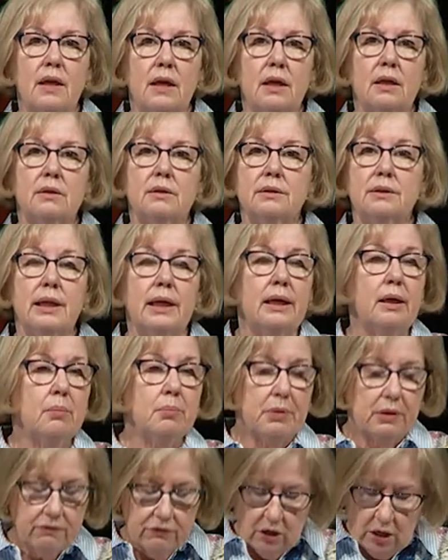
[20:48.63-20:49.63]
The
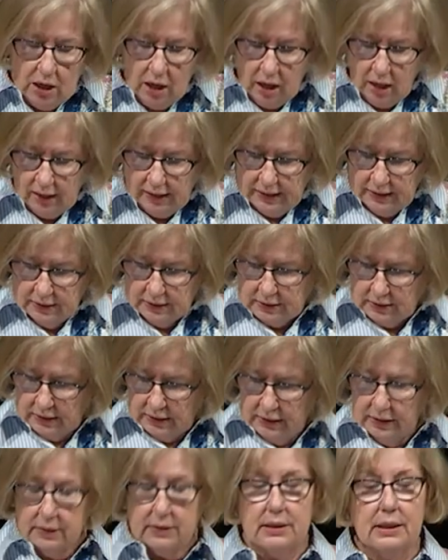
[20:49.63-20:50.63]
lamp of God is
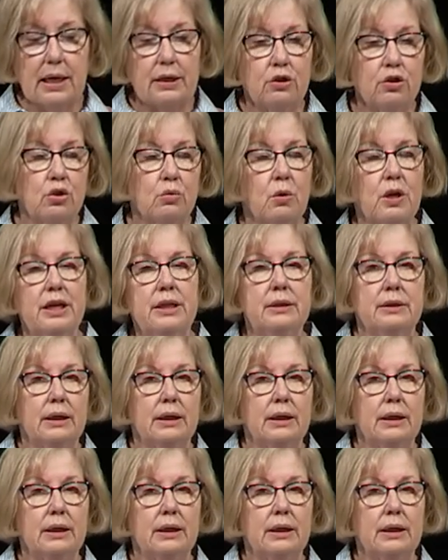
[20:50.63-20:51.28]
the sanctuary